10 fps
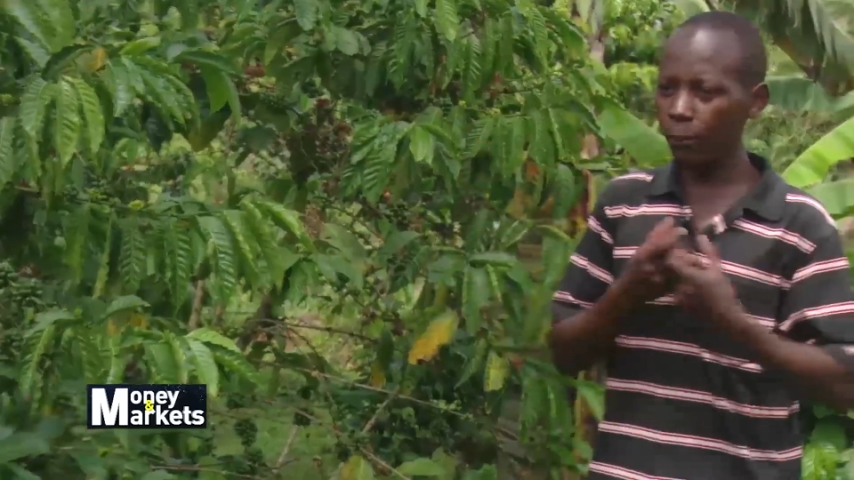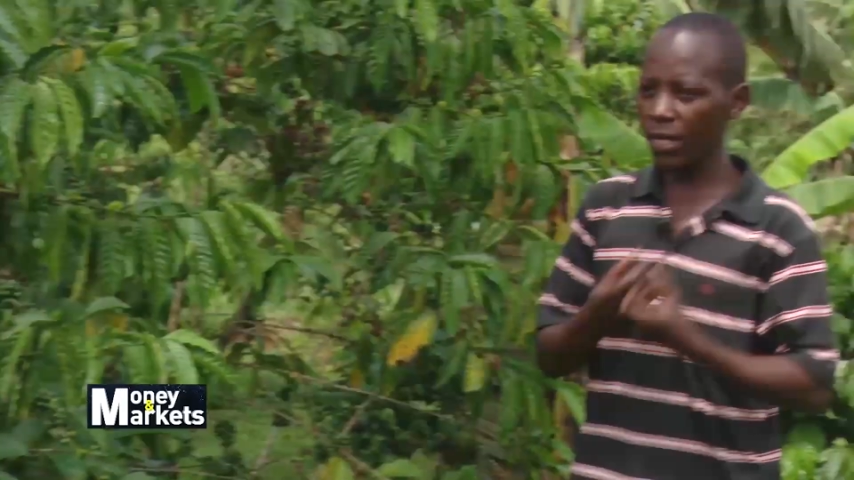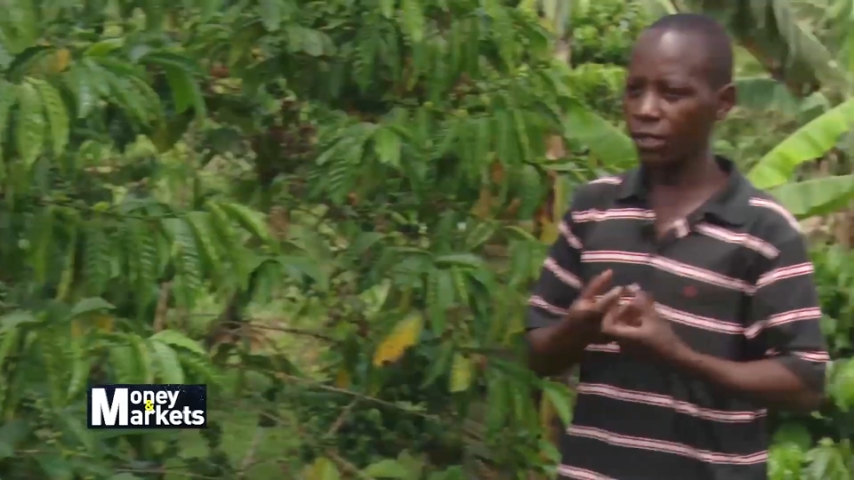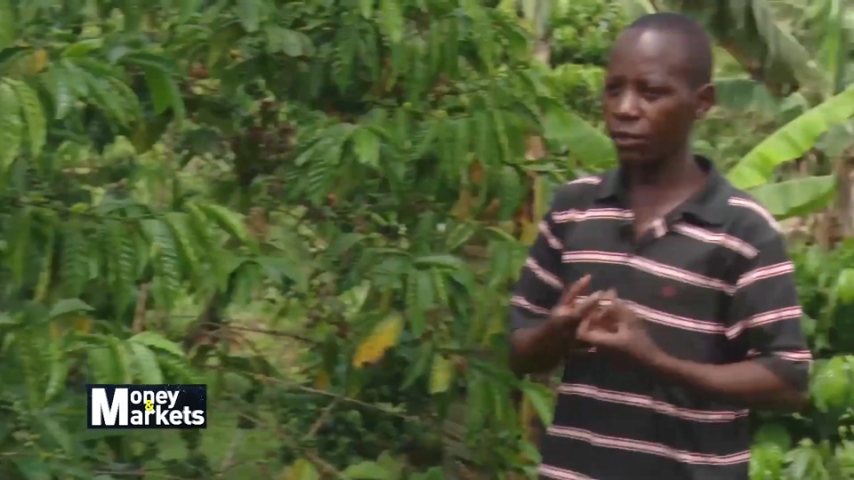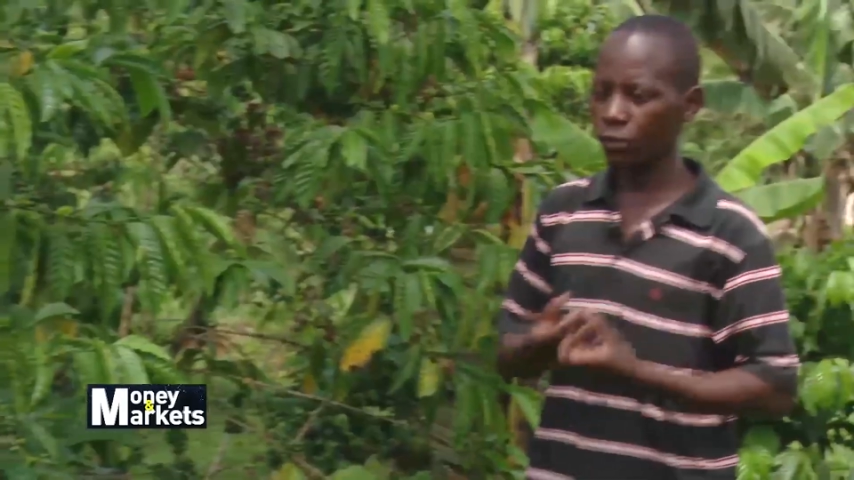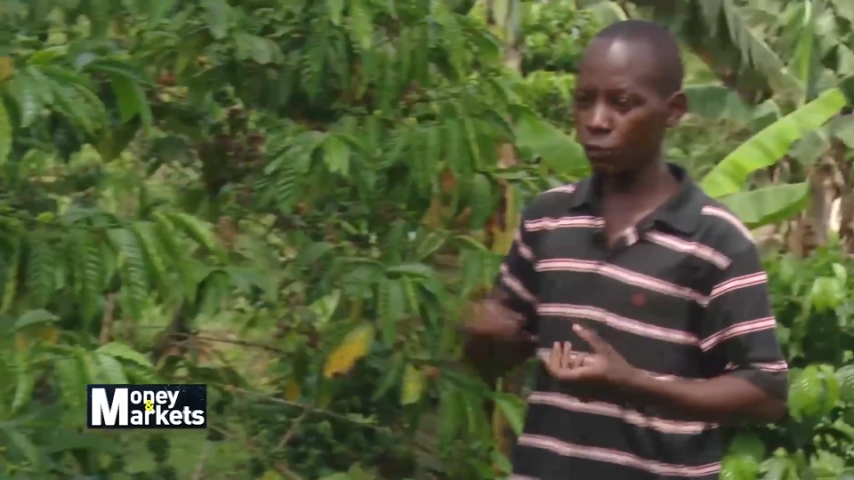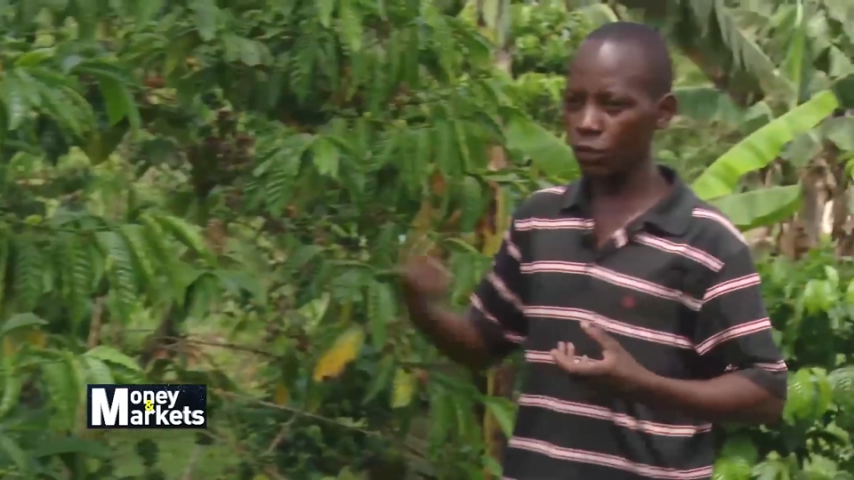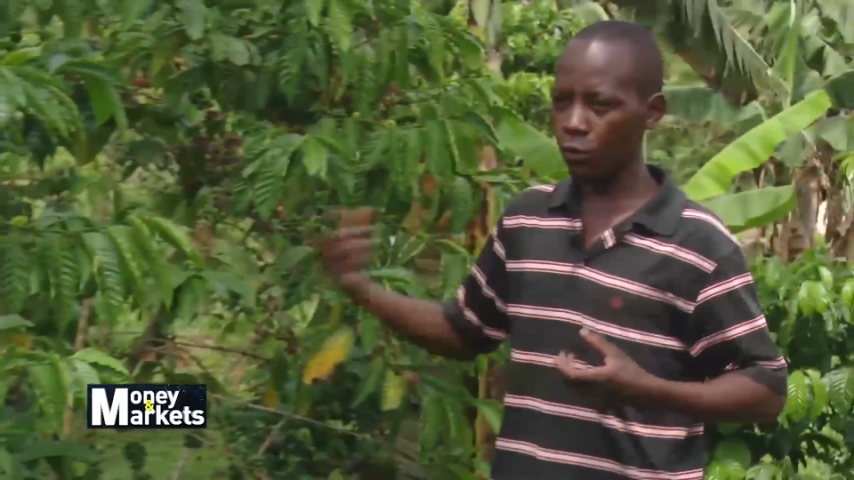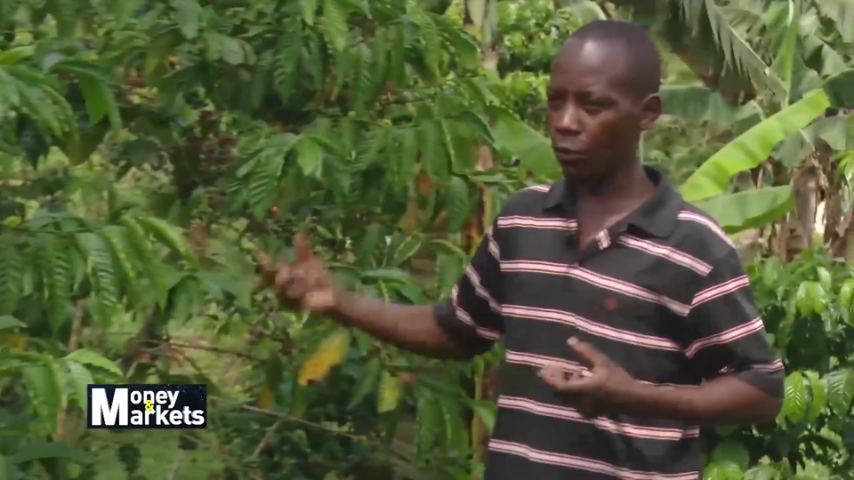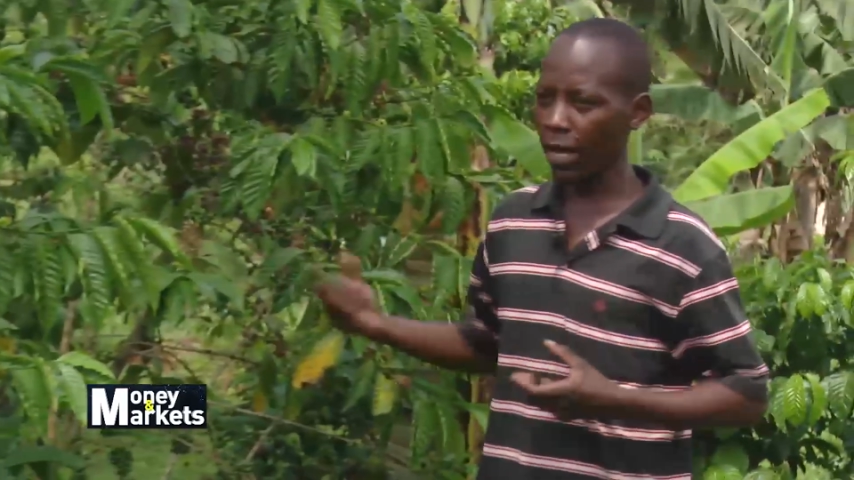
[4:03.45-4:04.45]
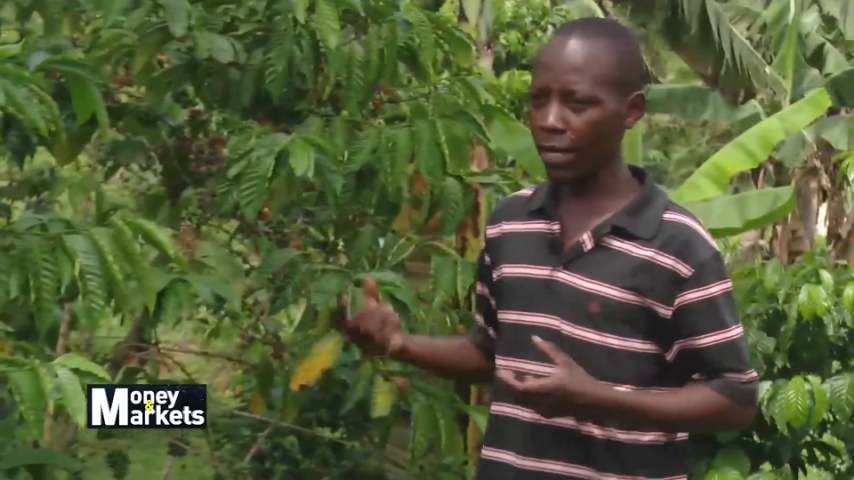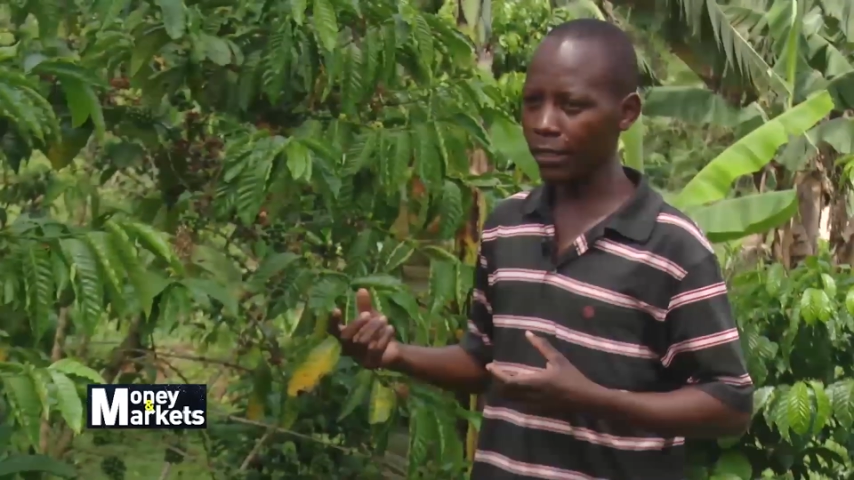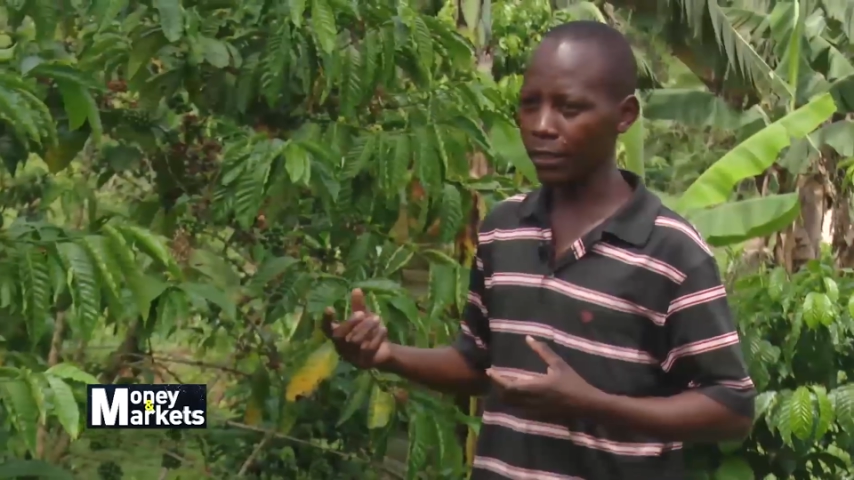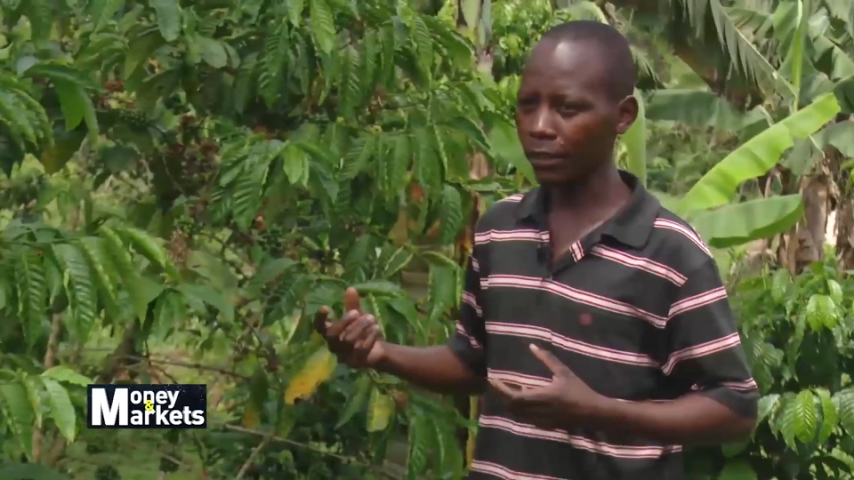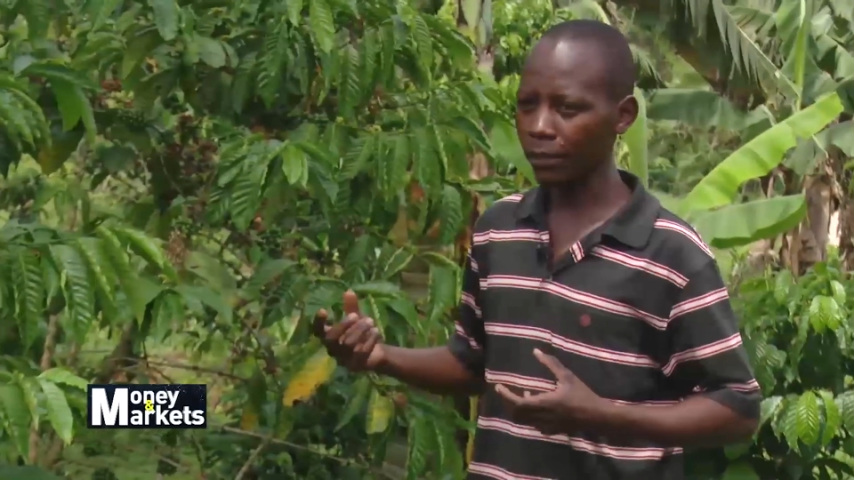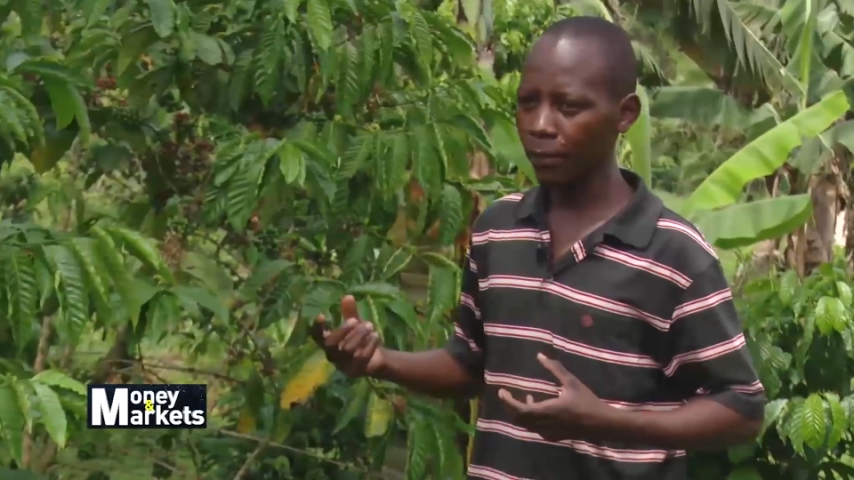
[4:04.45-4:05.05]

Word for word: best to use organic.